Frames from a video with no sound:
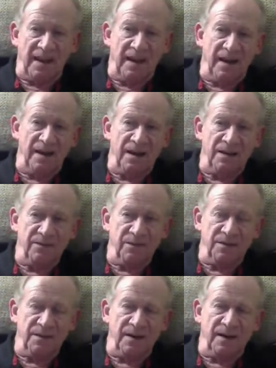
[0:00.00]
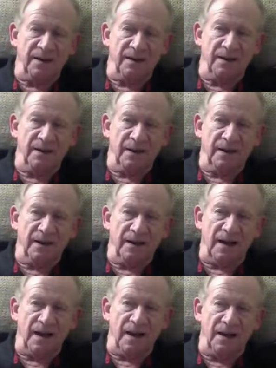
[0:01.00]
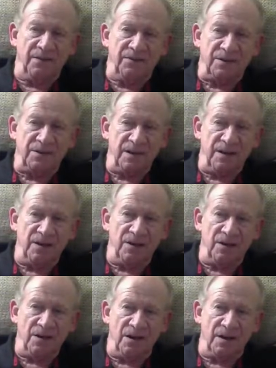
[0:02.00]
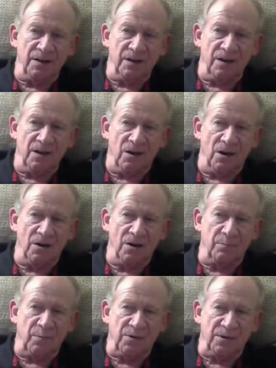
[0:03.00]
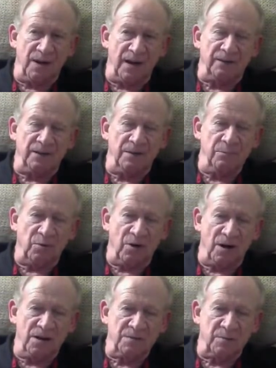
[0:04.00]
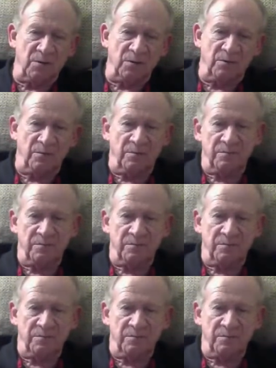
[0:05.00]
And even I have seen God guard, protect, and prosper